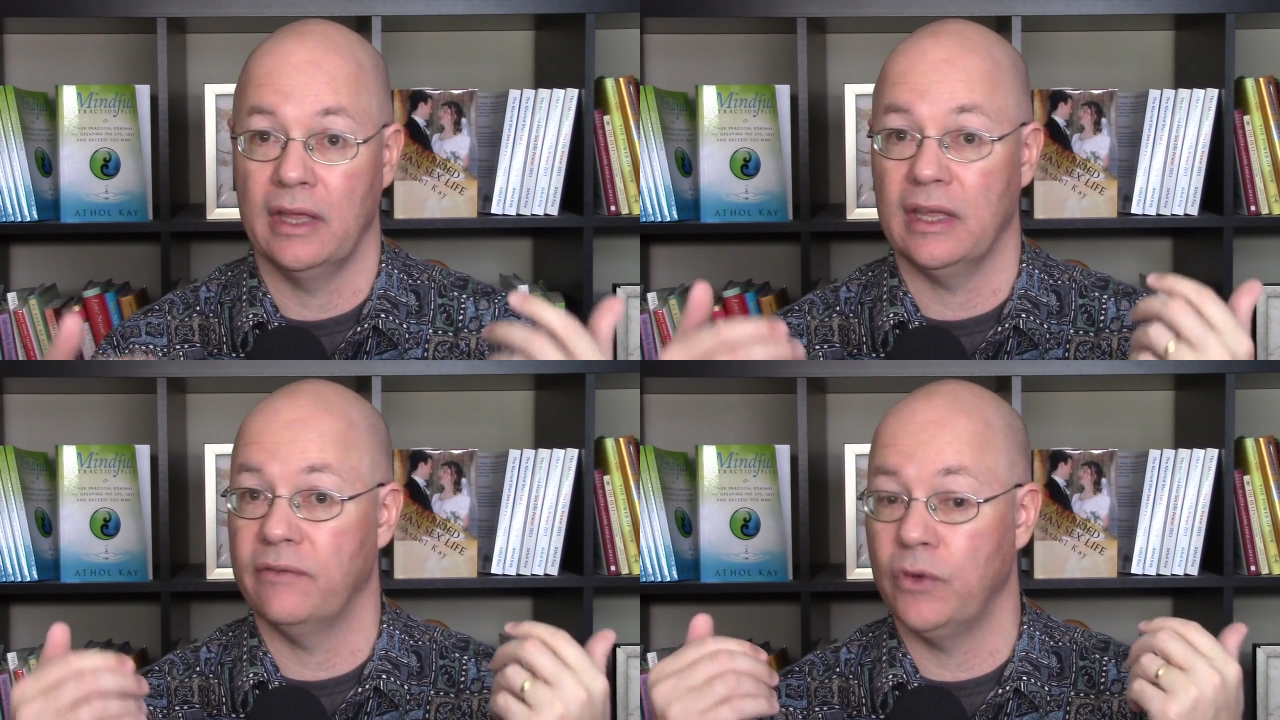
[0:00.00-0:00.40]

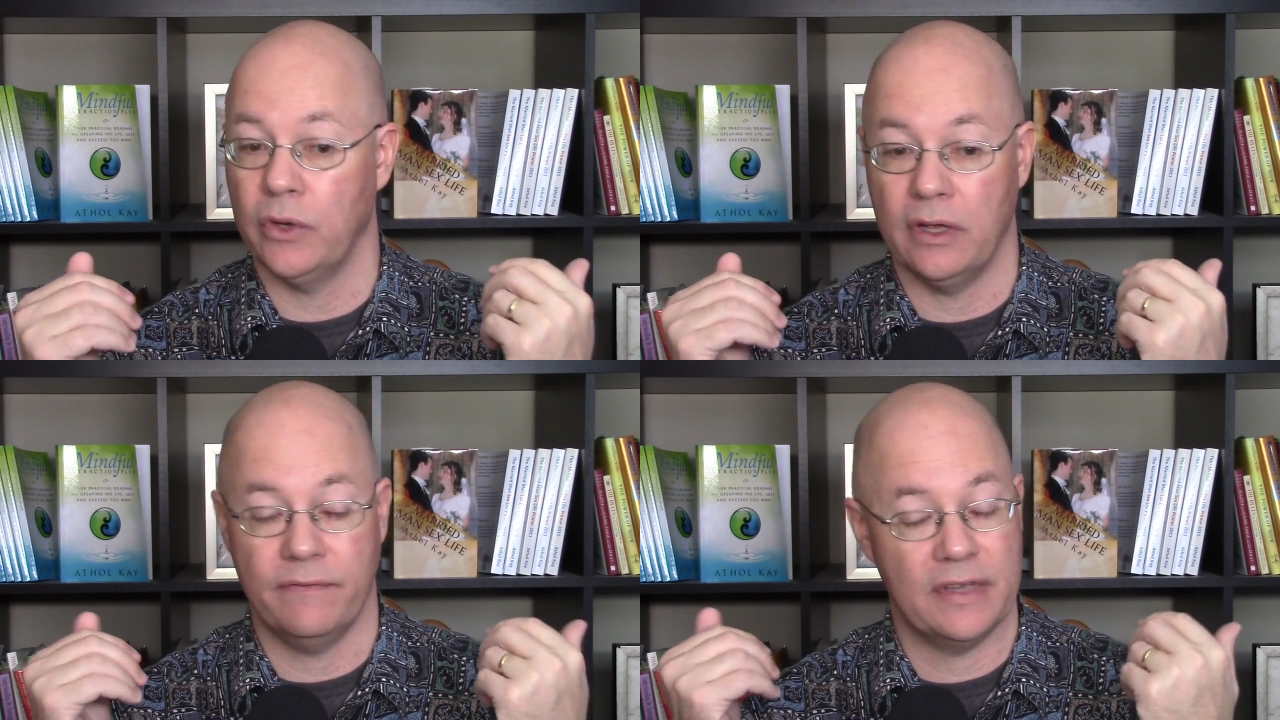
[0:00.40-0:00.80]

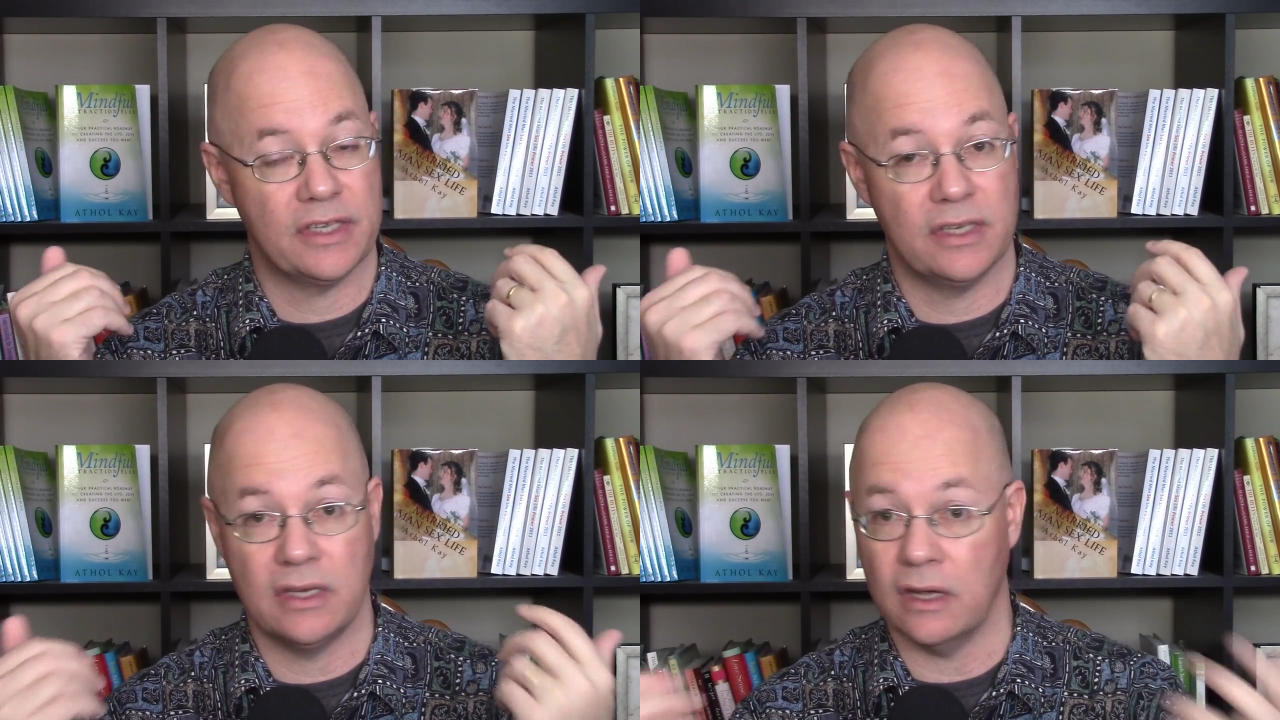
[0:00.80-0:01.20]
If
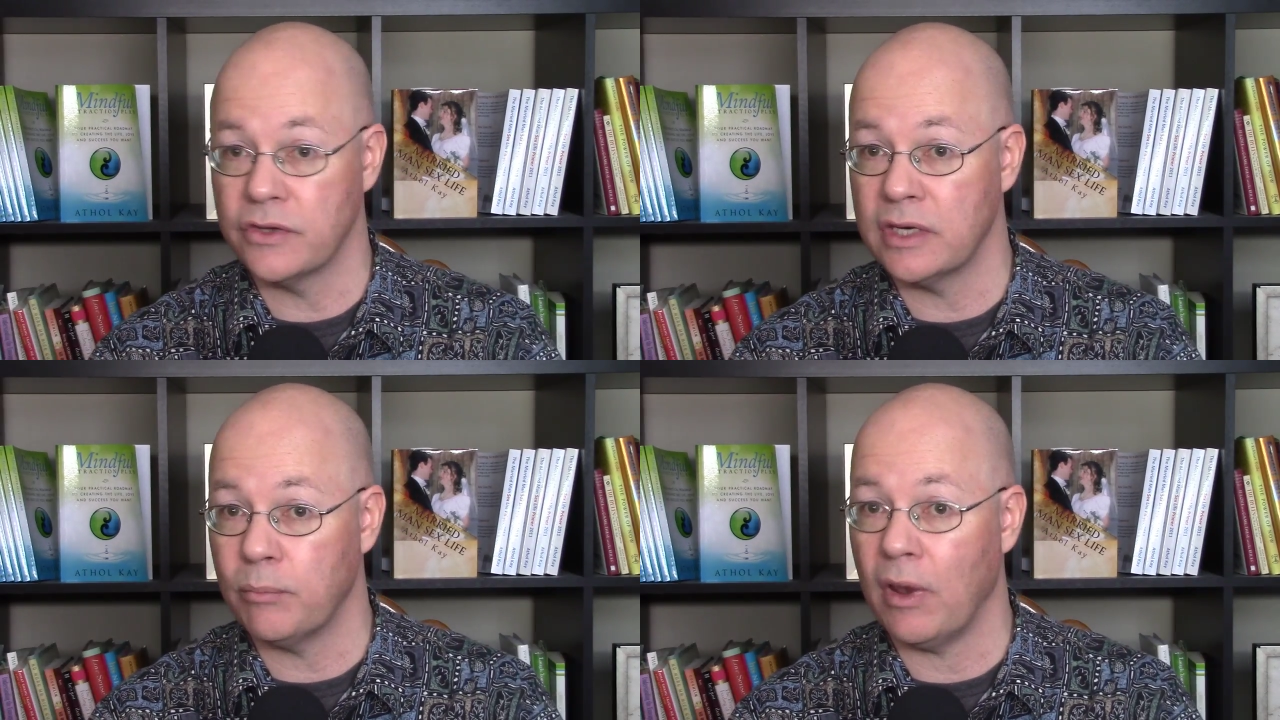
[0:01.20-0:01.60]
it
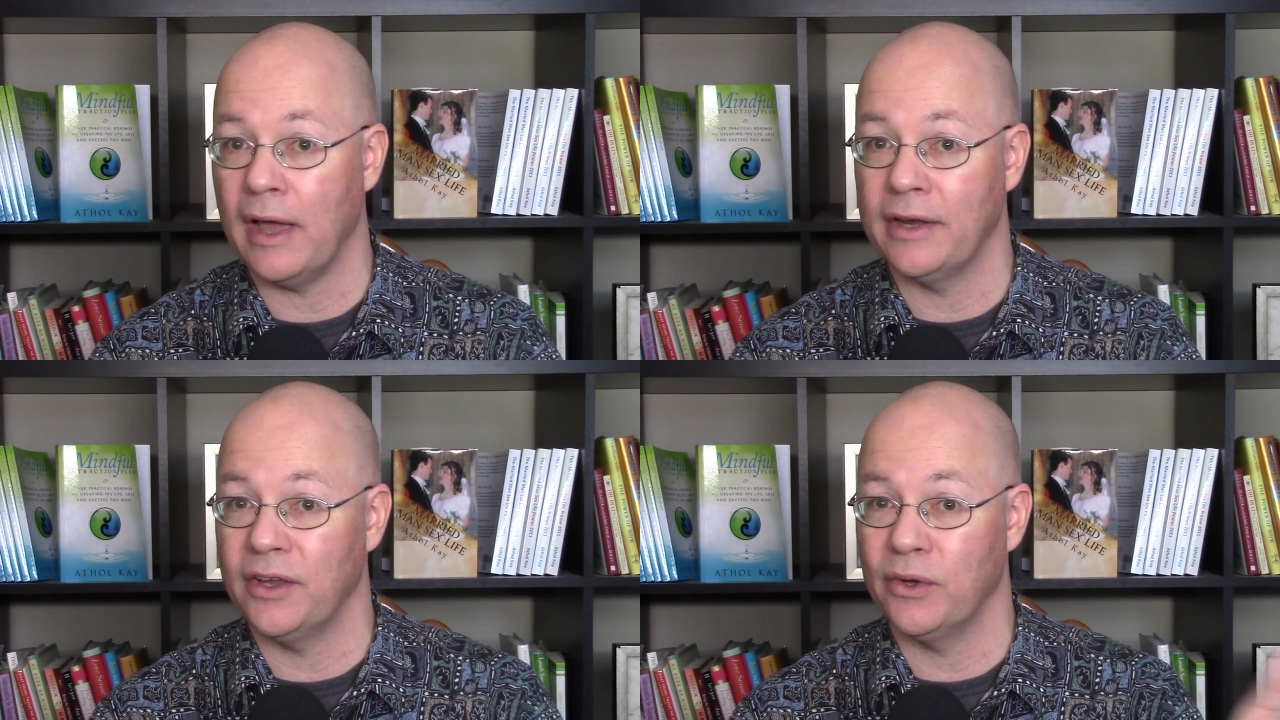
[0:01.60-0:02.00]
doesn't
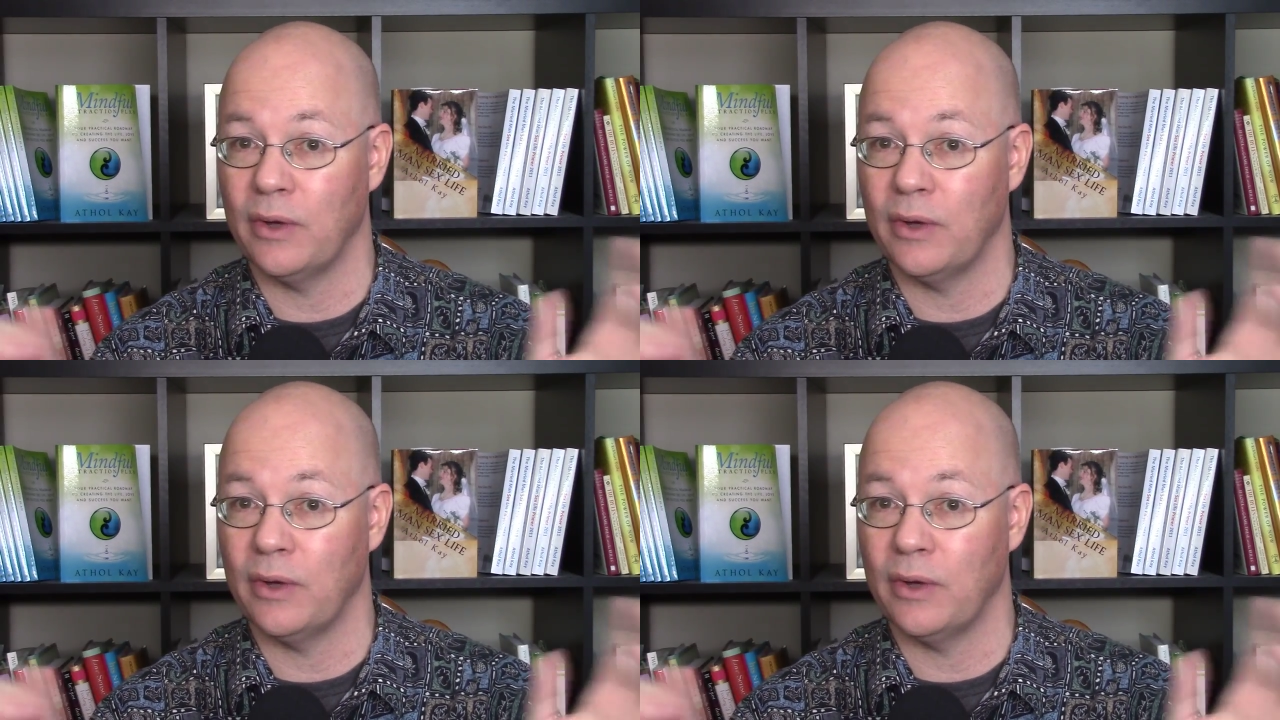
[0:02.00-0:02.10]
apply to you,